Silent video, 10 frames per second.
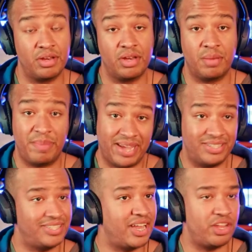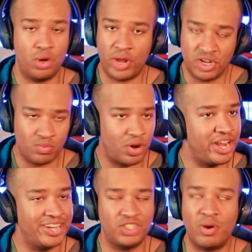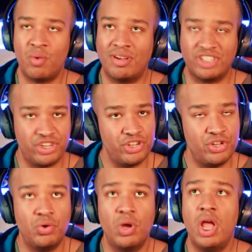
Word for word: because he said, you know, he doesn't want he doesn't know what he wants to do.